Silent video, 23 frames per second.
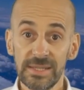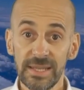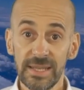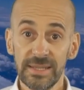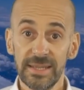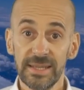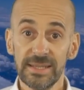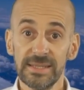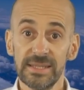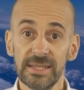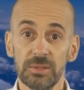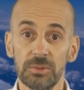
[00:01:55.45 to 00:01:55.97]

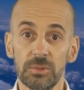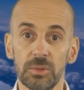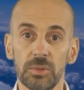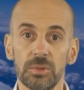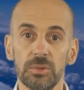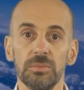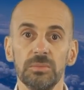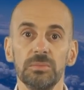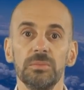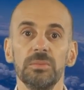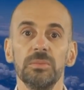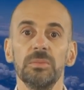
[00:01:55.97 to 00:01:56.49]
index 0
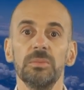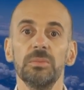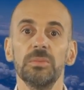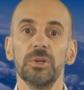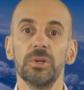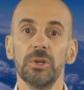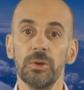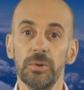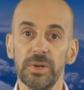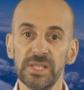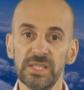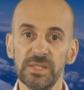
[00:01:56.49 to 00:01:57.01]

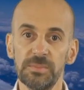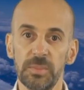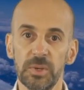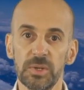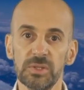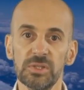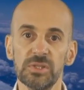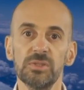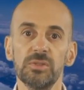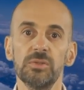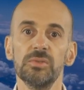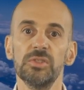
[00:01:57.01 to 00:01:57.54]

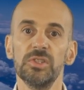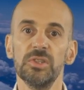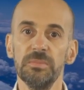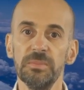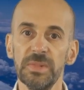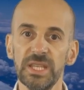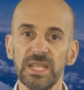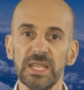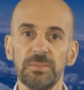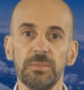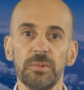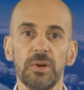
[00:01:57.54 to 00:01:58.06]
corresponds to the
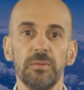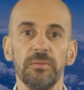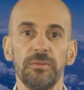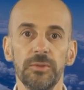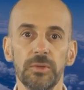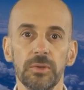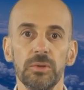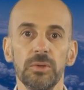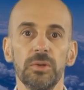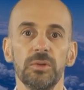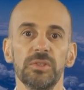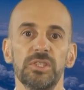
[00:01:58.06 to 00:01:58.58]
minimum
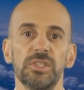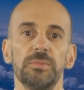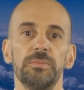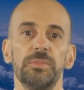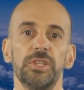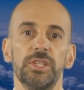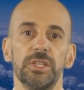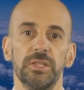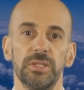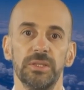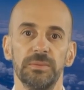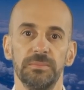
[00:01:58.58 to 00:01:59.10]
fuel
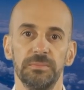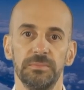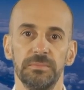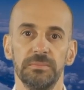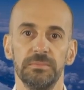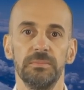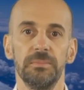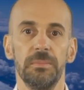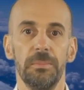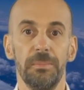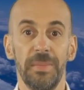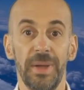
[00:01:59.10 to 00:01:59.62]
consumption,
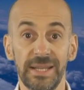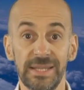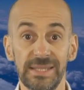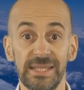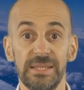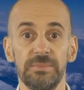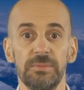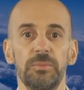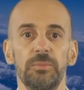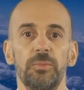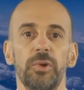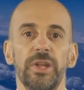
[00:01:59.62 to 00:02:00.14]

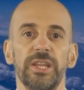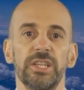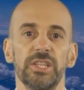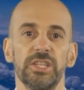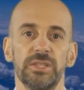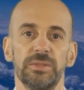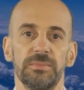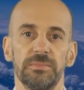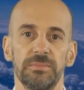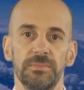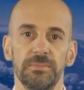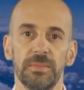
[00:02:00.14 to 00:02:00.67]
maximum range.
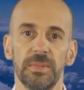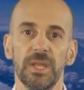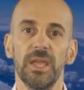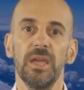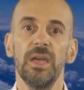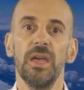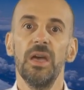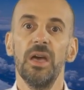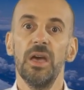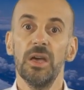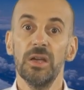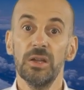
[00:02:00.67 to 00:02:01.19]

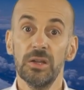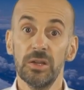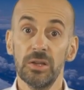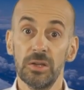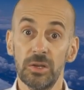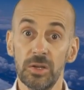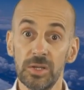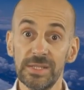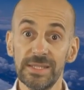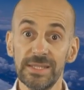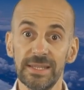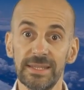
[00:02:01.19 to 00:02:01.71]

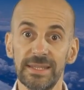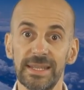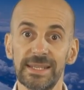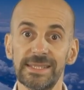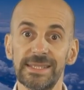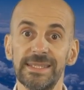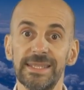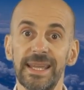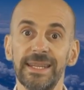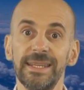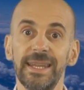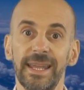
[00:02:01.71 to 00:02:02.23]
Cost index
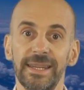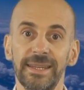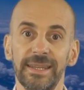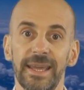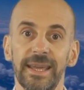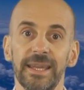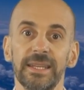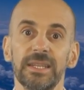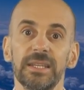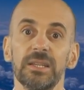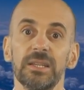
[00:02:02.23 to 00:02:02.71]
999